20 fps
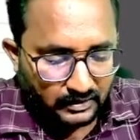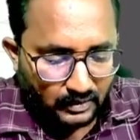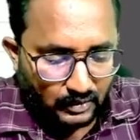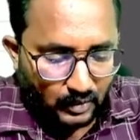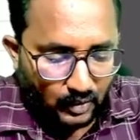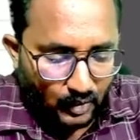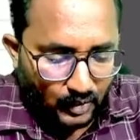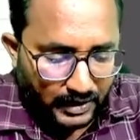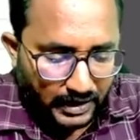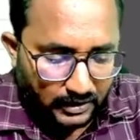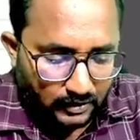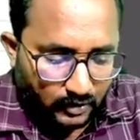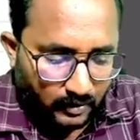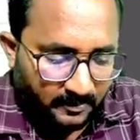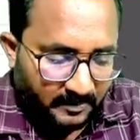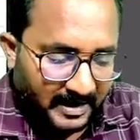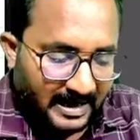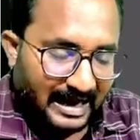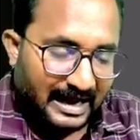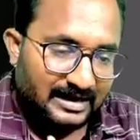No need to
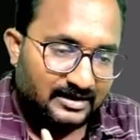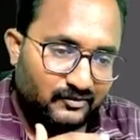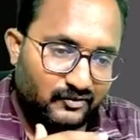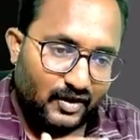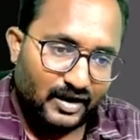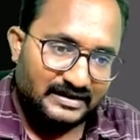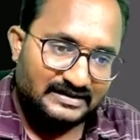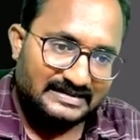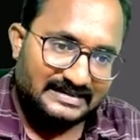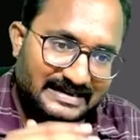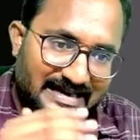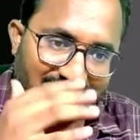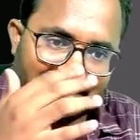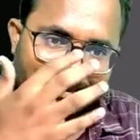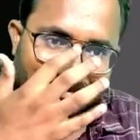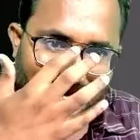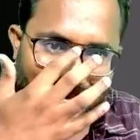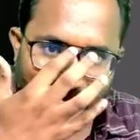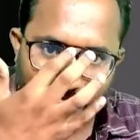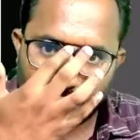pay advance
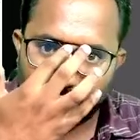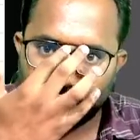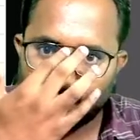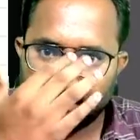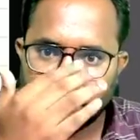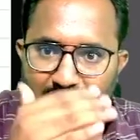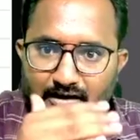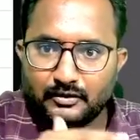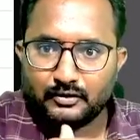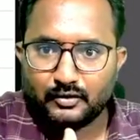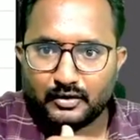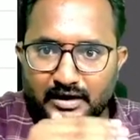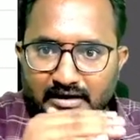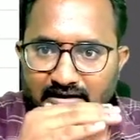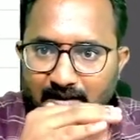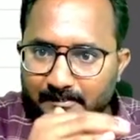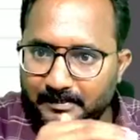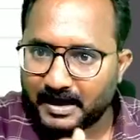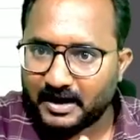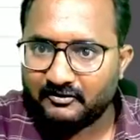tax liability during
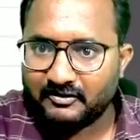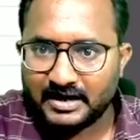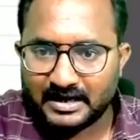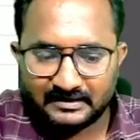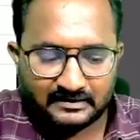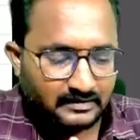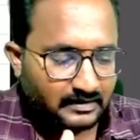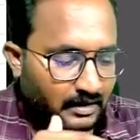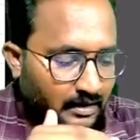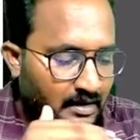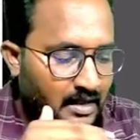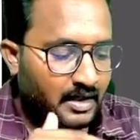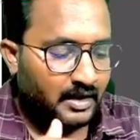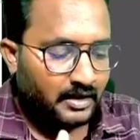the previous year.